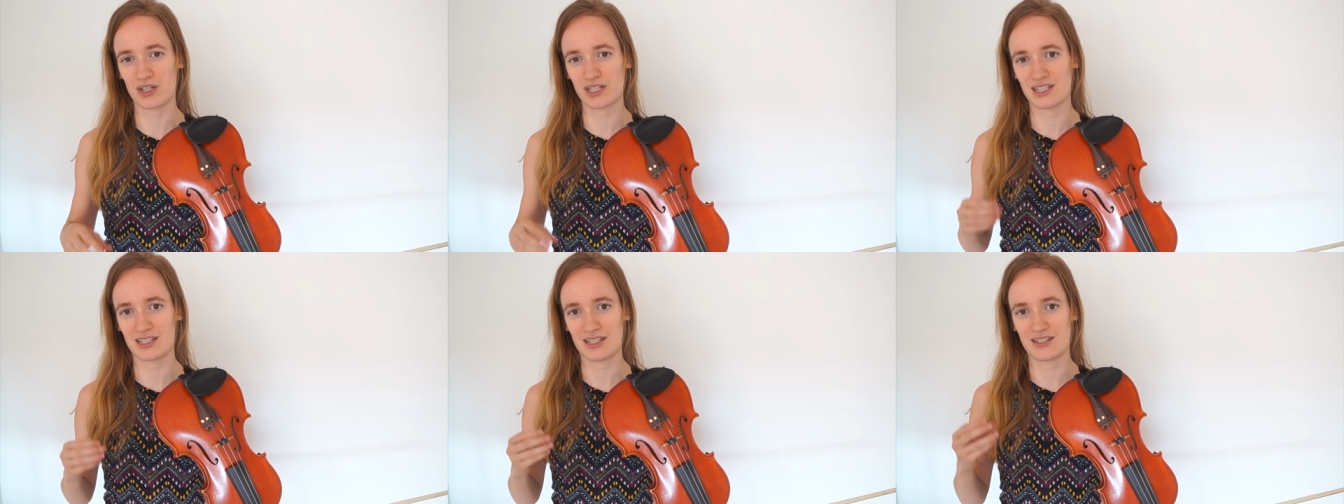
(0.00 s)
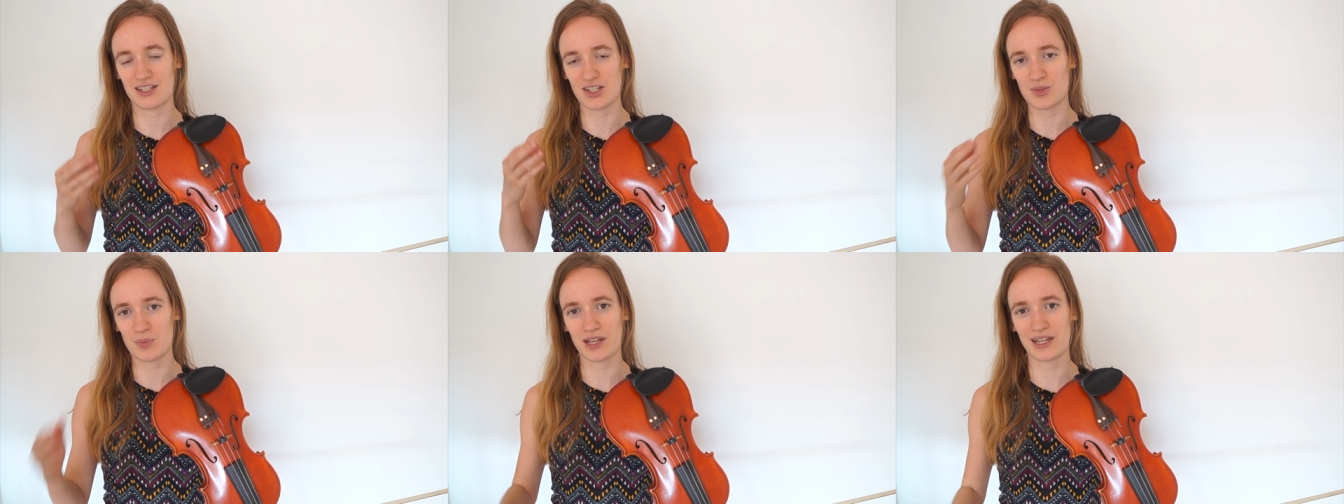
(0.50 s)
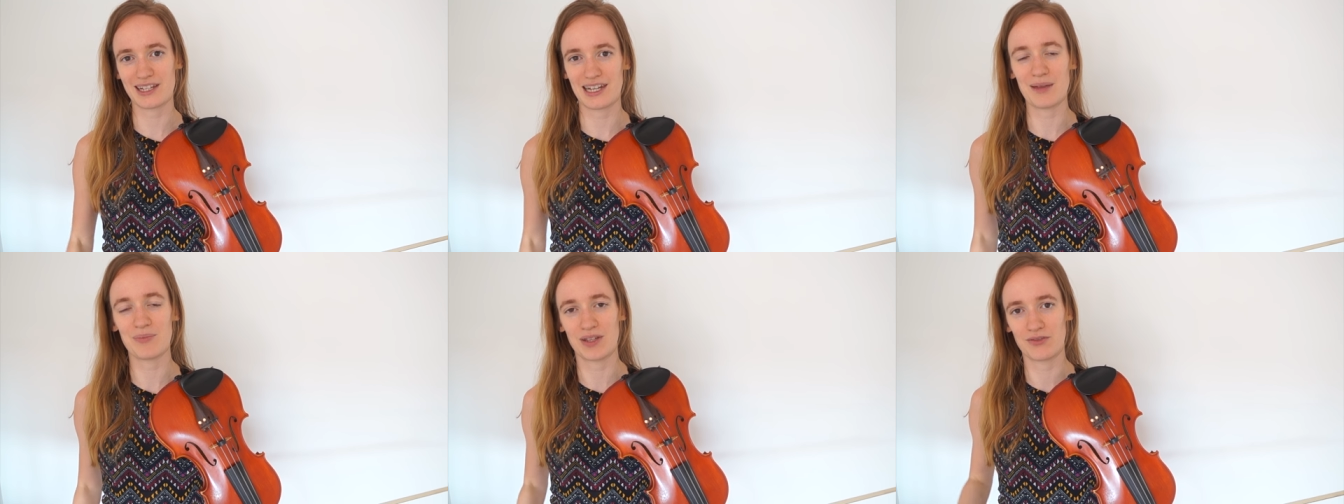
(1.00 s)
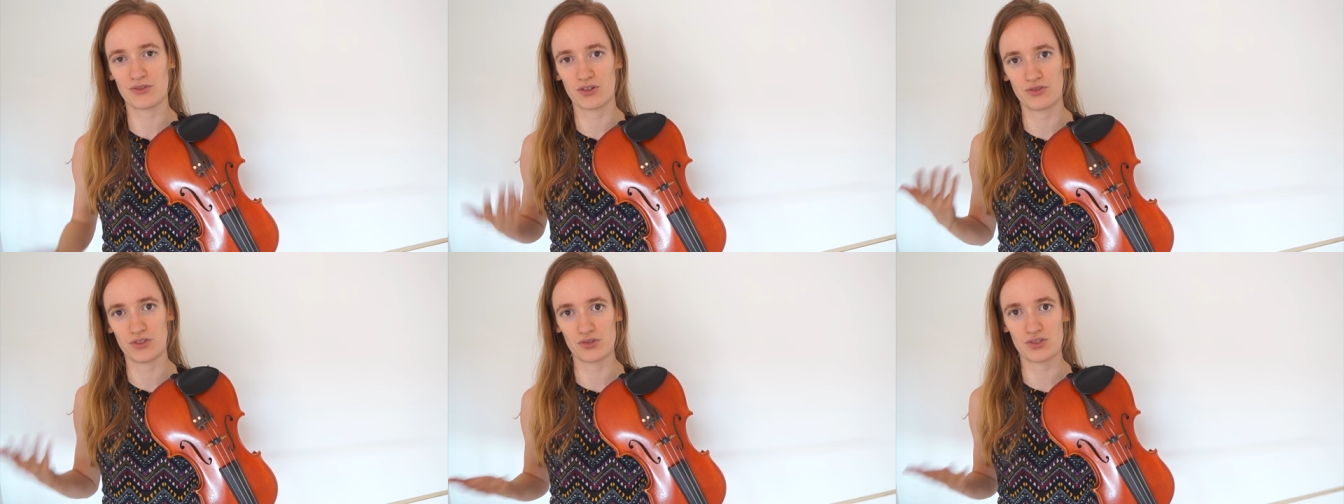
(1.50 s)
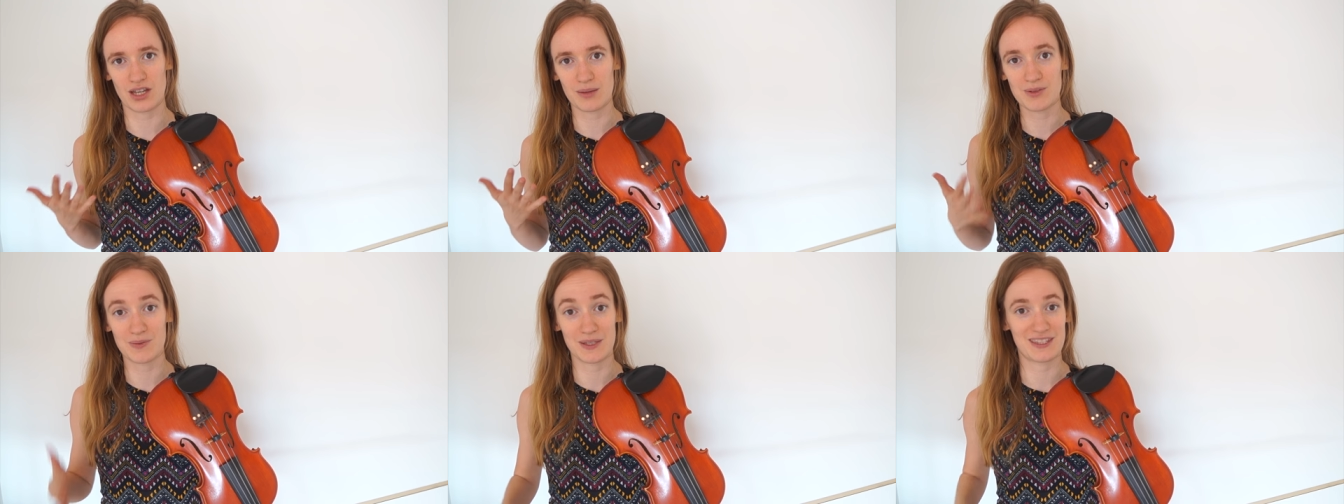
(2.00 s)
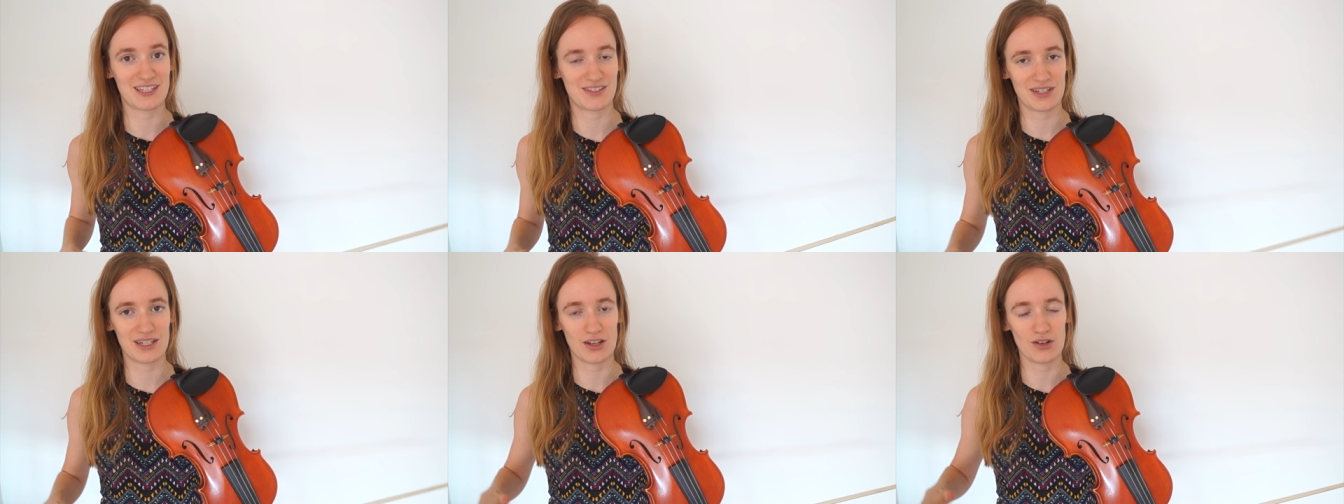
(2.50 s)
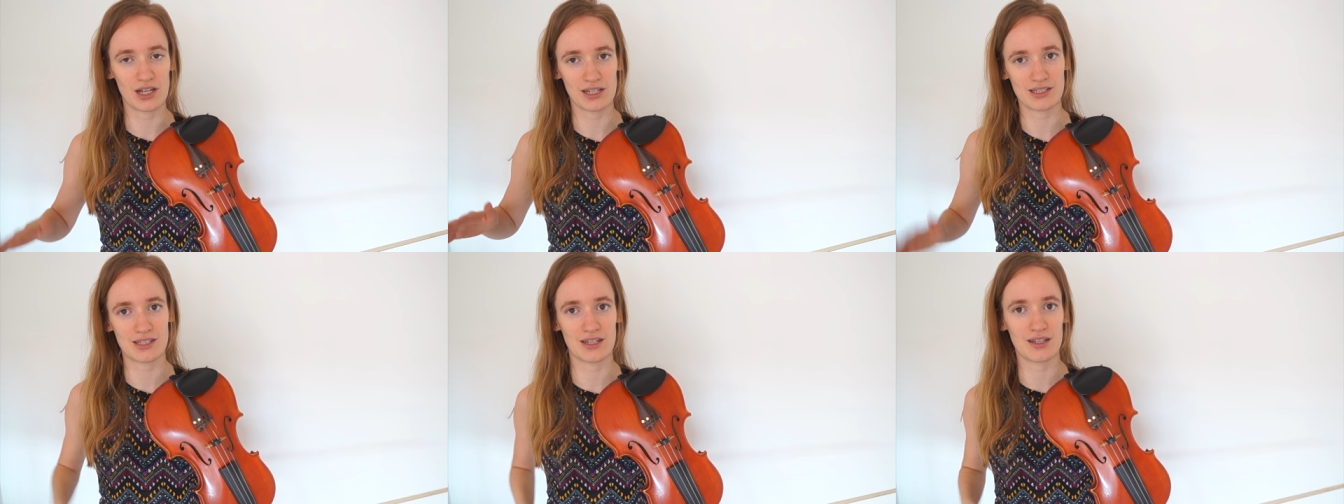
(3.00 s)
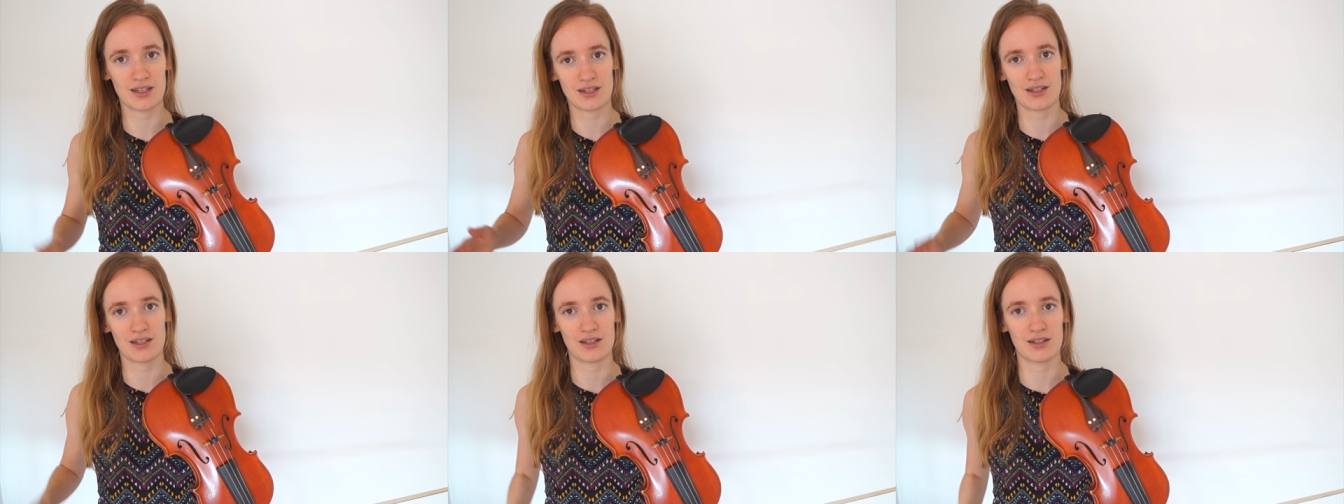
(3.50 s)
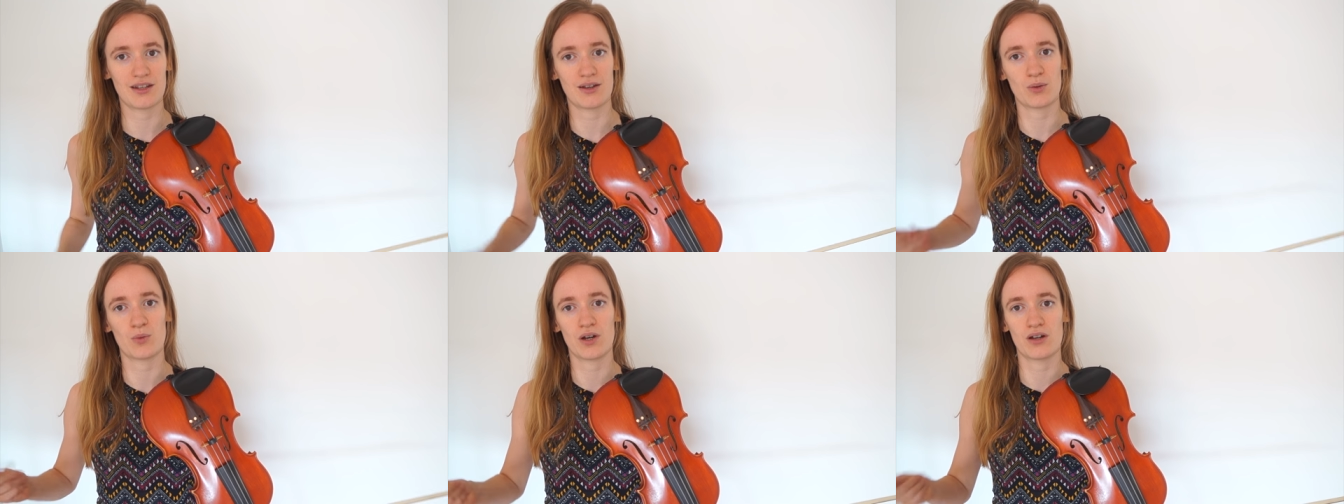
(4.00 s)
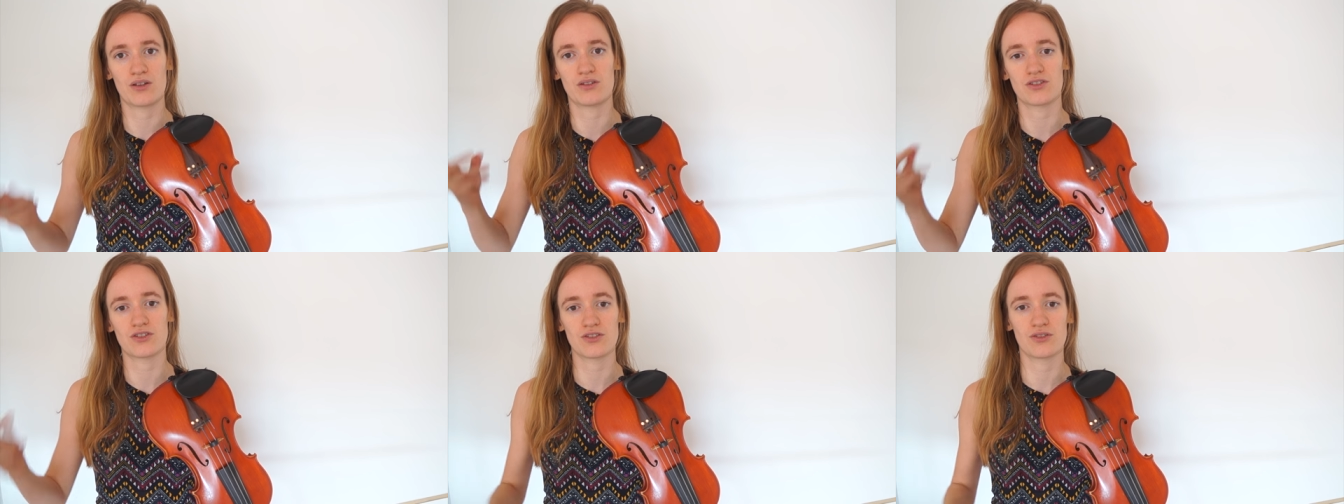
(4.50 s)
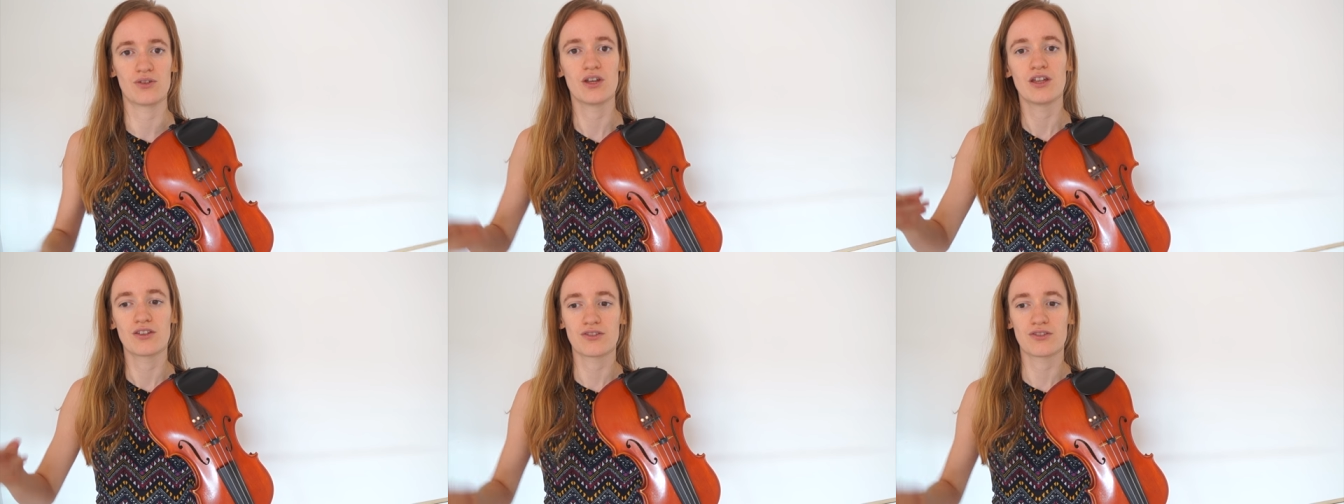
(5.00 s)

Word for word: practice it just by clapping for a few times with this video like da da da one two